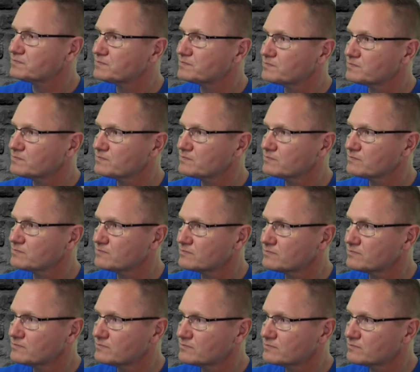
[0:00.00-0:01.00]

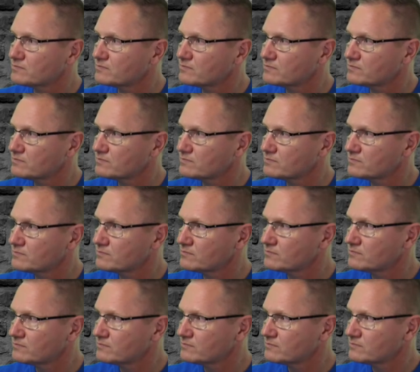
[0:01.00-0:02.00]

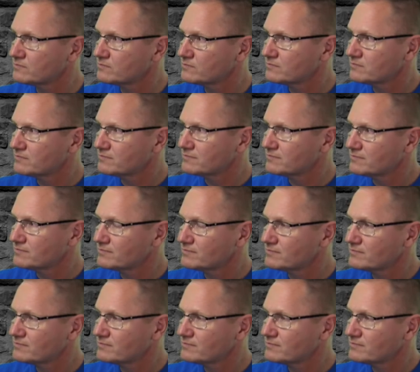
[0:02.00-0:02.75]
This person isn't speaking.